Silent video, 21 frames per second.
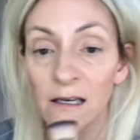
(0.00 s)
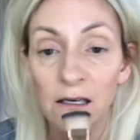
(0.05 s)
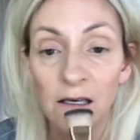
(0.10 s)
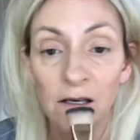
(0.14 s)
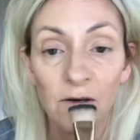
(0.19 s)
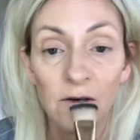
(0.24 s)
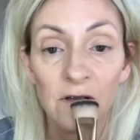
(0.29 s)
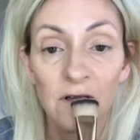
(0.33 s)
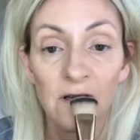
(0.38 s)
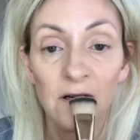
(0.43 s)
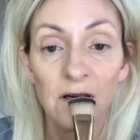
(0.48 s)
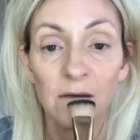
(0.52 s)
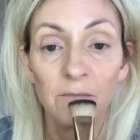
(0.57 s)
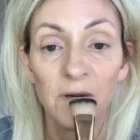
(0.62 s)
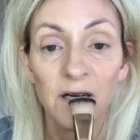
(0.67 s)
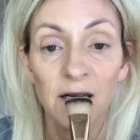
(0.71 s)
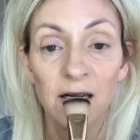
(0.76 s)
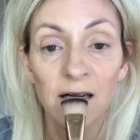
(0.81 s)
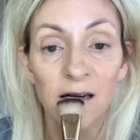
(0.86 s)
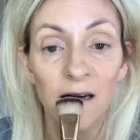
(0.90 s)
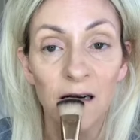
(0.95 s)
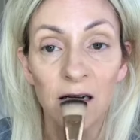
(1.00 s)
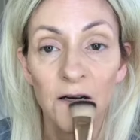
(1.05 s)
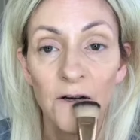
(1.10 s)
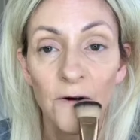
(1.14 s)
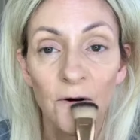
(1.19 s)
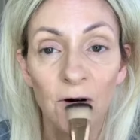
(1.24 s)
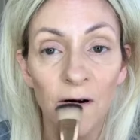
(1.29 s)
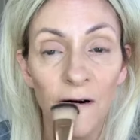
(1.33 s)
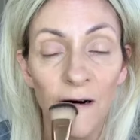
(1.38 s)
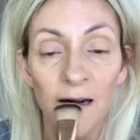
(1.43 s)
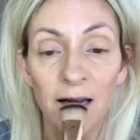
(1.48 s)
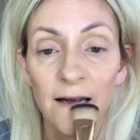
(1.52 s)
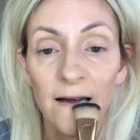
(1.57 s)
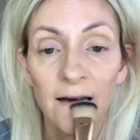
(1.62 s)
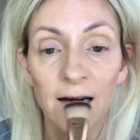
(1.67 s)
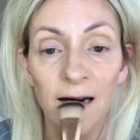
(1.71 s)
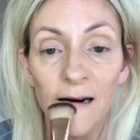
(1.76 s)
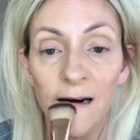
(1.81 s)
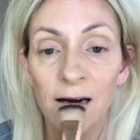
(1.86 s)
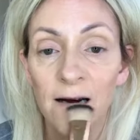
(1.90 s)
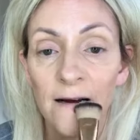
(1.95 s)
to do a little bit of contour right
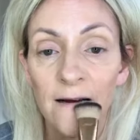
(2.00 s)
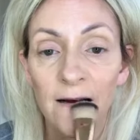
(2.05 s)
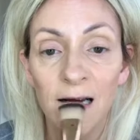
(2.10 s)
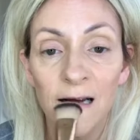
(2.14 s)
here